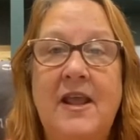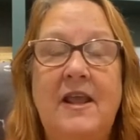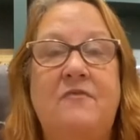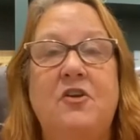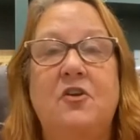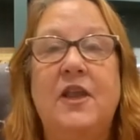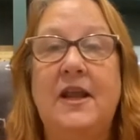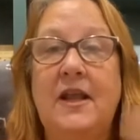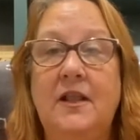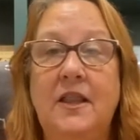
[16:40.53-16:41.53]
If you're
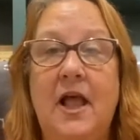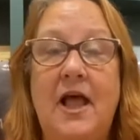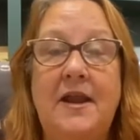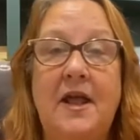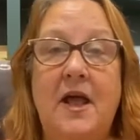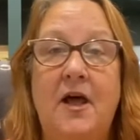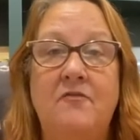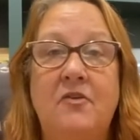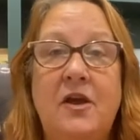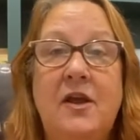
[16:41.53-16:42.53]
getting a lot of